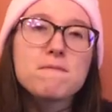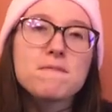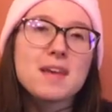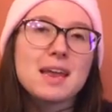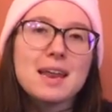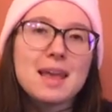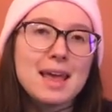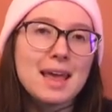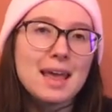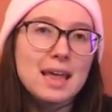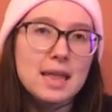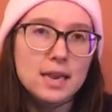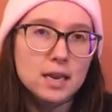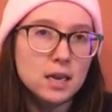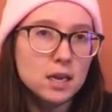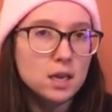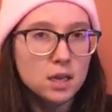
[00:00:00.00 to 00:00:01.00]
fit
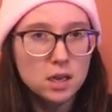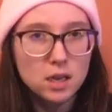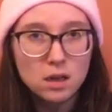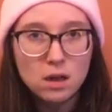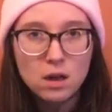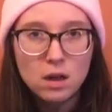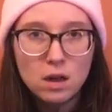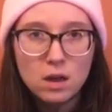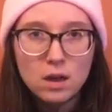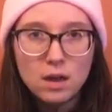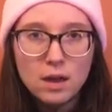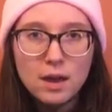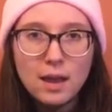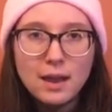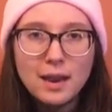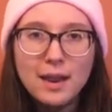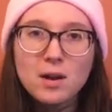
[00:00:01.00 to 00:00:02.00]
in.
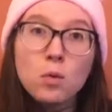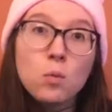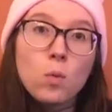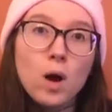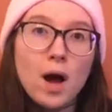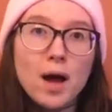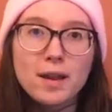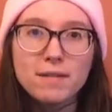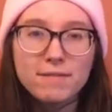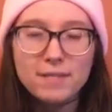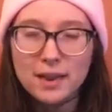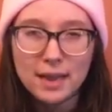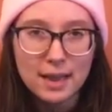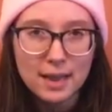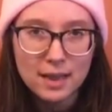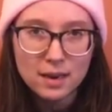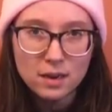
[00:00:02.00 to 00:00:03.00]
And I don't want to fit
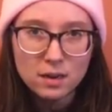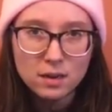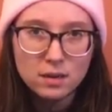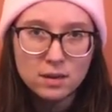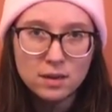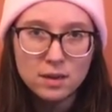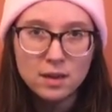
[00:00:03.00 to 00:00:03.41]
in.